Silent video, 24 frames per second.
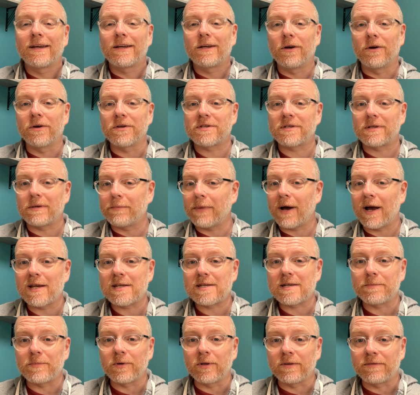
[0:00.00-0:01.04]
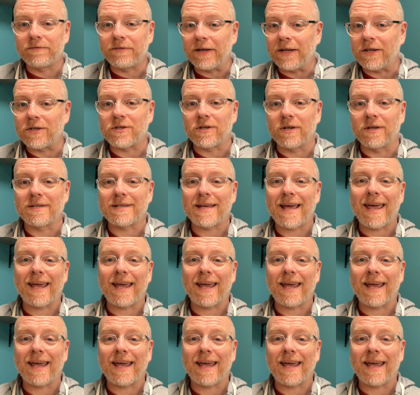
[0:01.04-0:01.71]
customizable features